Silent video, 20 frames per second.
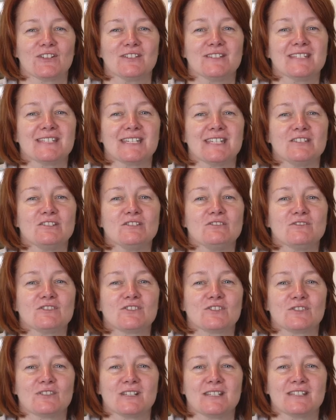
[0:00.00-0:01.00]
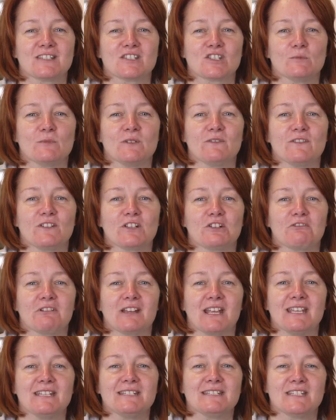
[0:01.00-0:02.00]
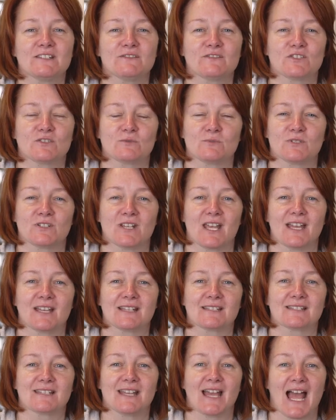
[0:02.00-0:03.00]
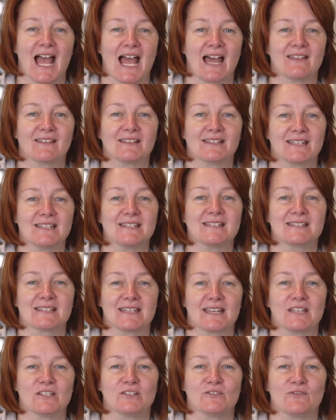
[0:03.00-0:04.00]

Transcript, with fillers: continue studying some of the creative subjects at Key Stage